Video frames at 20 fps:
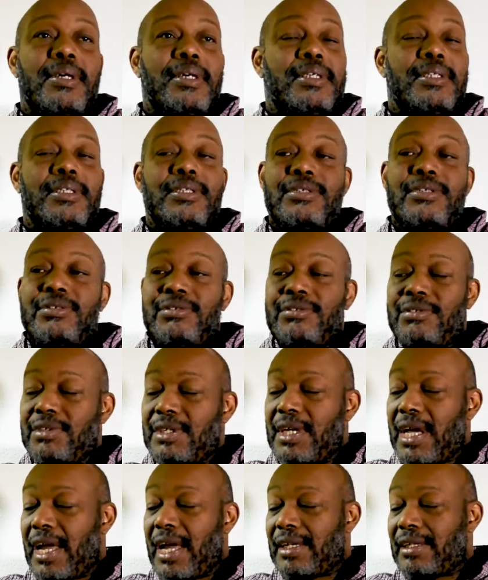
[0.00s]
But you
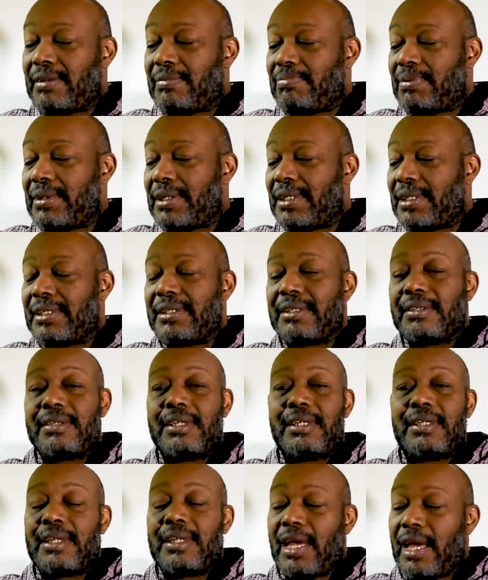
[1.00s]
got to be in
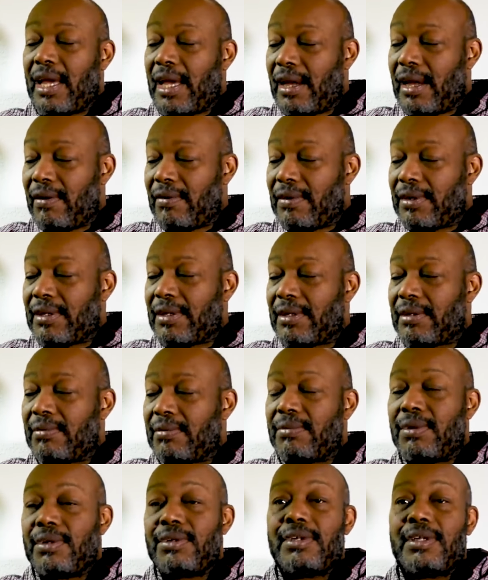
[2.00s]
the area
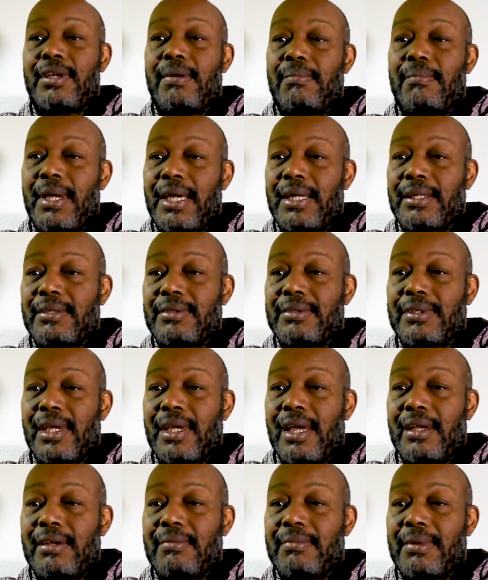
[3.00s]
where you can make those
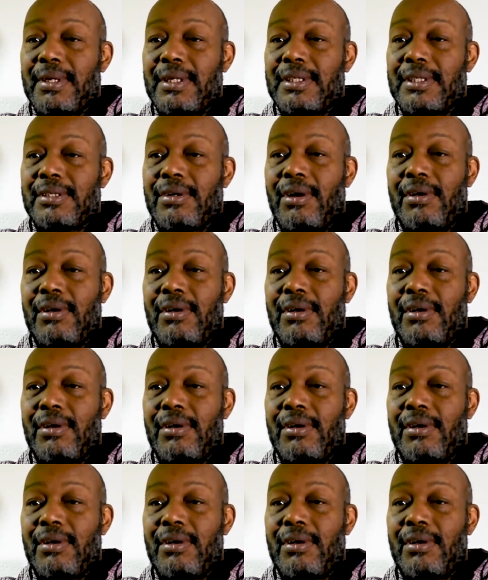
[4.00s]
kind of monies,